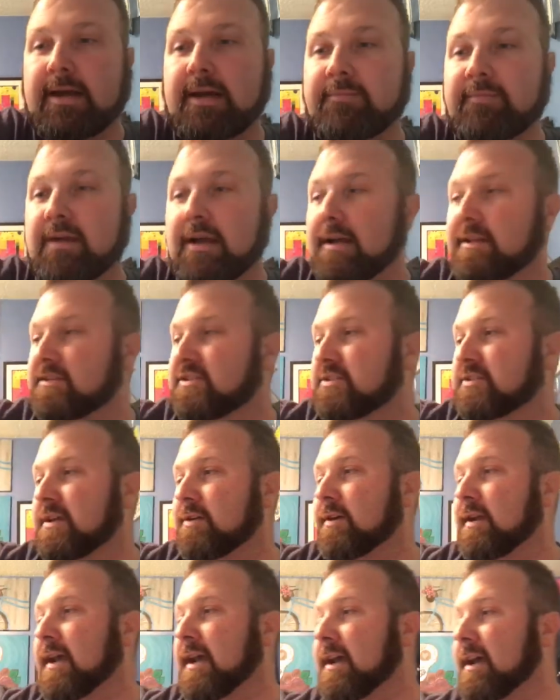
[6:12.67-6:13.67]
I just have
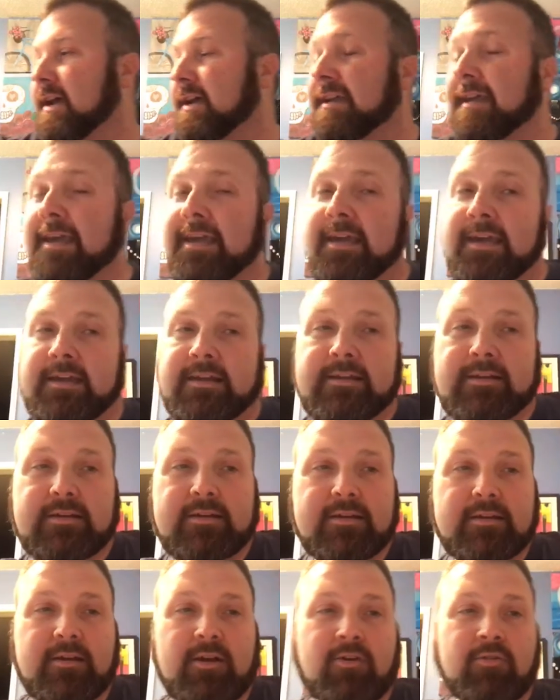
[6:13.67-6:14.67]
I can't
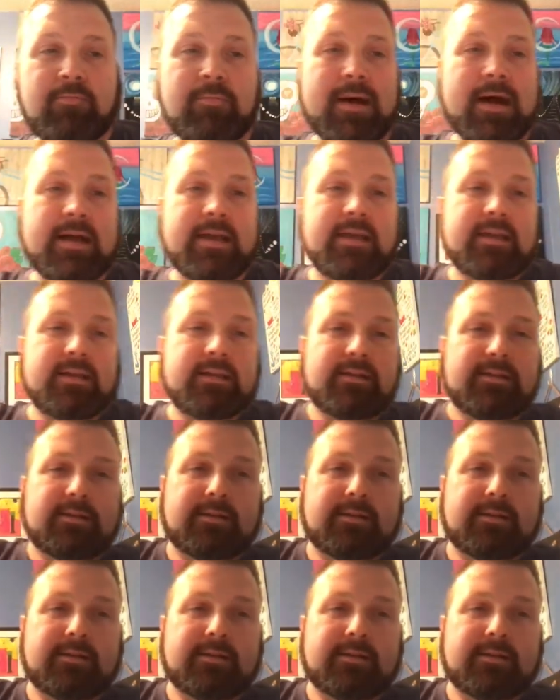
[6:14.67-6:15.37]
on my end.